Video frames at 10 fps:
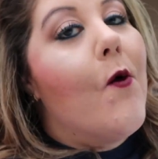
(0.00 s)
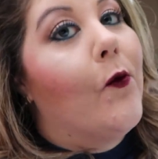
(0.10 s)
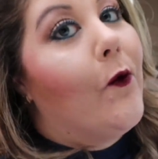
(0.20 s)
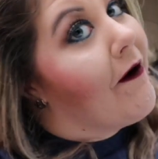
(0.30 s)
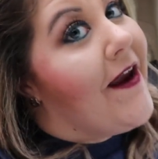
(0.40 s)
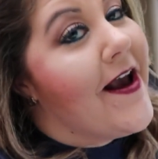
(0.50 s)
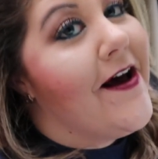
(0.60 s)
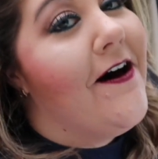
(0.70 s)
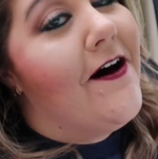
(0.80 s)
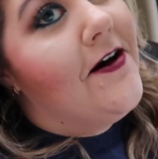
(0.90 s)
War
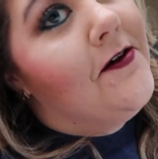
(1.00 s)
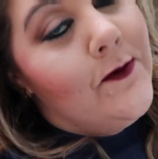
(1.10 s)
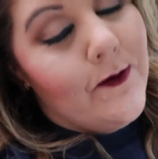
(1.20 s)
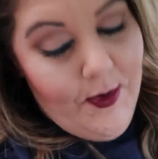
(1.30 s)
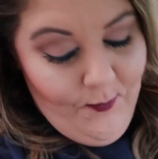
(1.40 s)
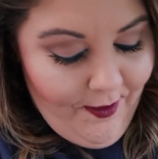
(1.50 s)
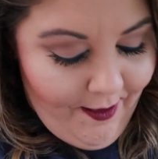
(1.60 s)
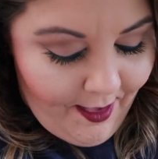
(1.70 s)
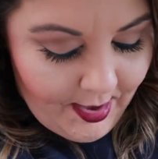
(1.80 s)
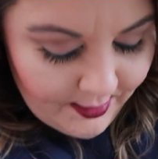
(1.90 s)
Eagle! We
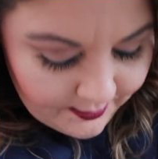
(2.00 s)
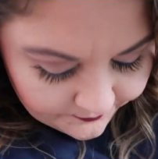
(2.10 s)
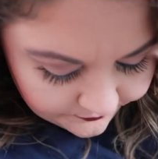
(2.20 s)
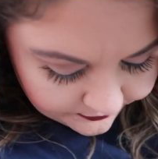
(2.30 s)
won.